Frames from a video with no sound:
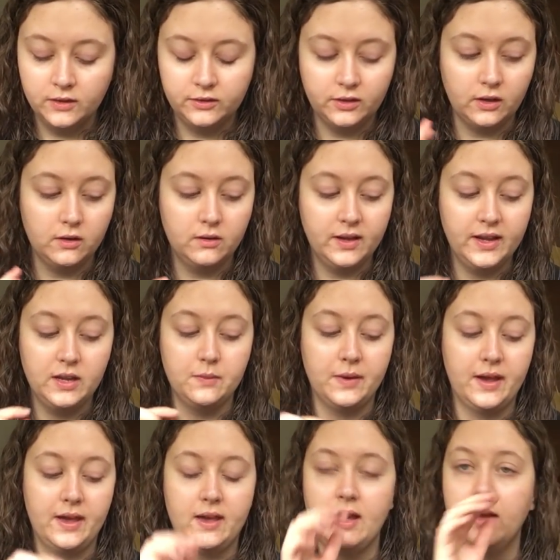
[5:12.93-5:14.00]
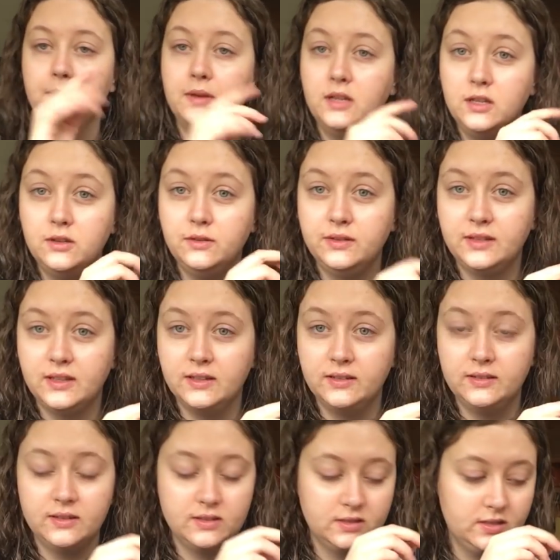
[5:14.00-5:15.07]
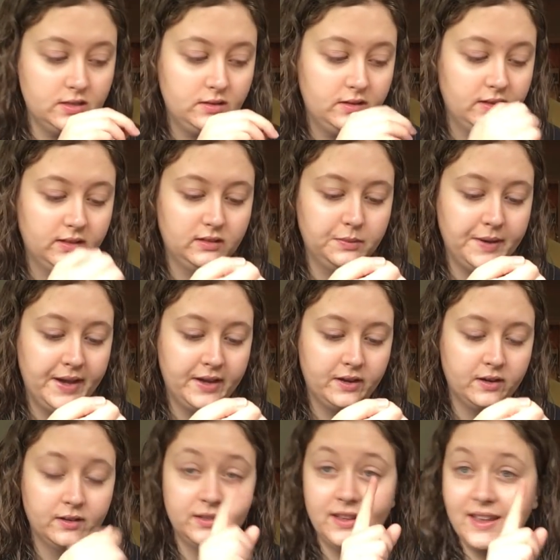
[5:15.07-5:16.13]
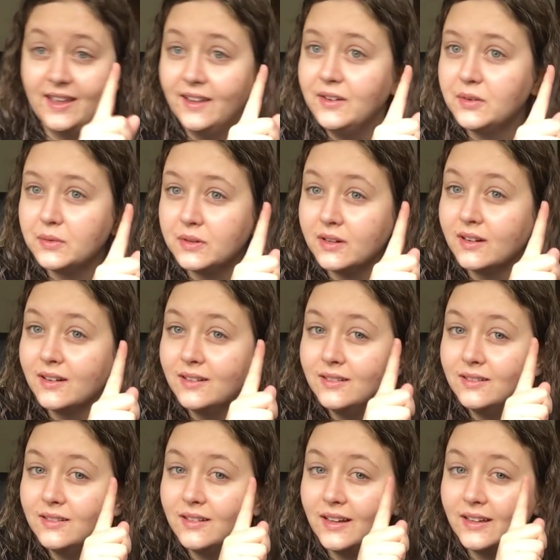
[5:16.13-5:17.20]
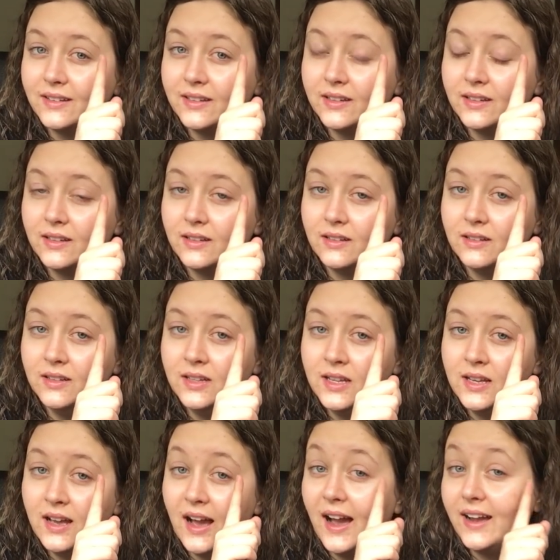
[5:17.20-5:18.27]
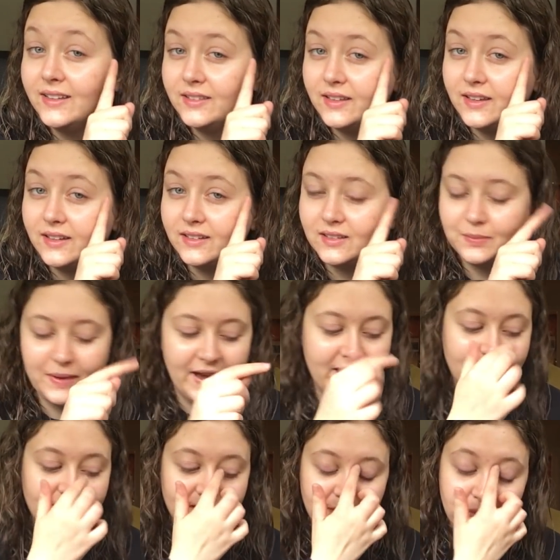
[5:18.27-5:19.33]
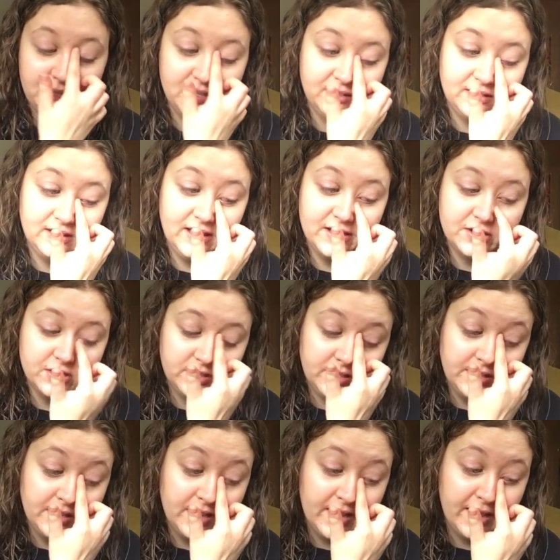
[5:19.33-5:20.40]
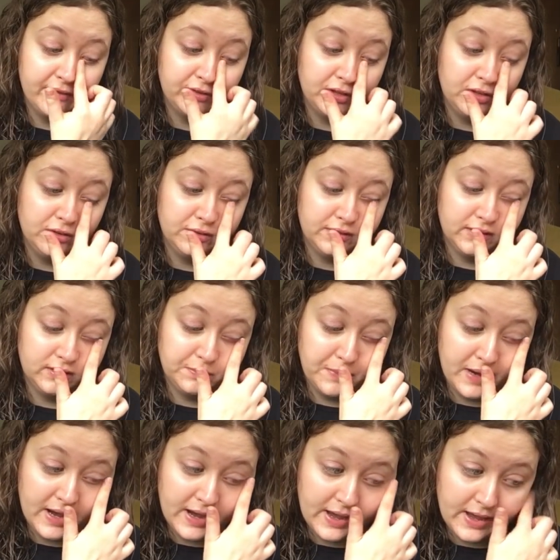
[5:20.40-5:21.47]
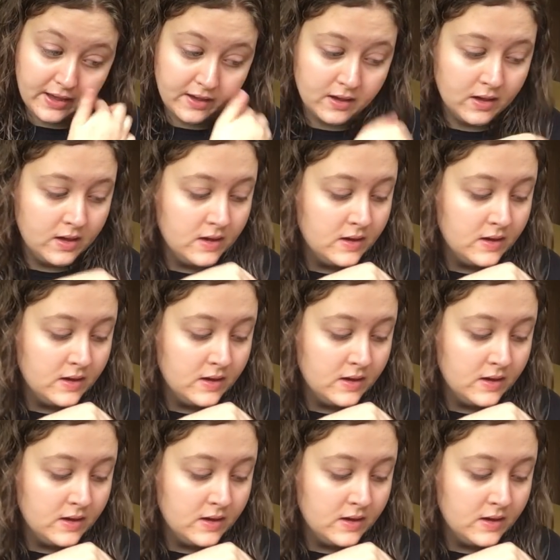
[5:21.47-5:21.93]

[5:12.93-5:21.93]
So anyway, I'm gonna use this until it expires, and or until I say it expires, because allegedly I have to use this by